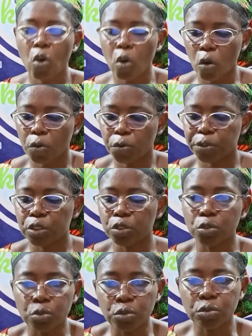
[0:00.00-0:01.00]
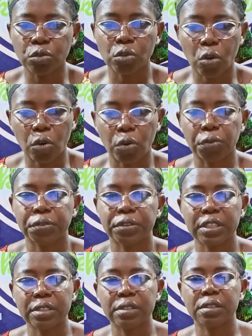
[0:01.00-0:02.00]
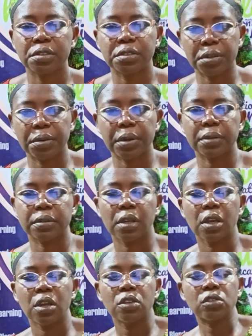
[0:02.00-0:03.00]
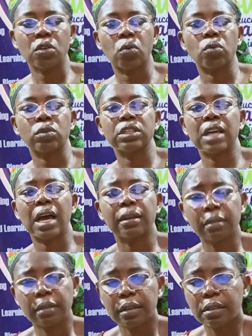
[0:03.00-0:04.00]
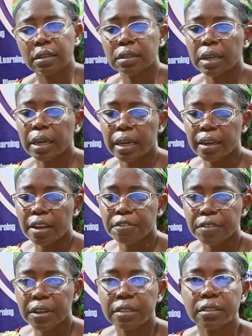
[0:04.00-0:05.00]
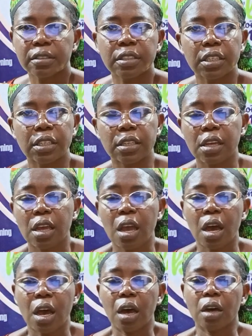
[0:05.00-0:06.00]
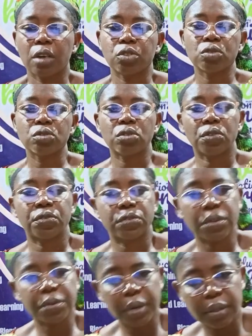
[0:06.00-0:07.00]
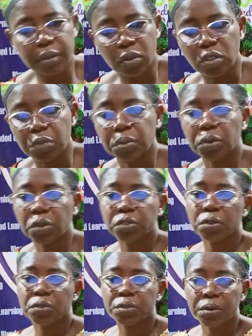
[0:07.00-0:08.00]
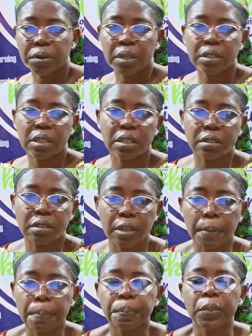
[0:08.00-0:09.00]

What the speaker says: of the use of these cereals. So another thing that can affect the use of cereals or the production of cereals is the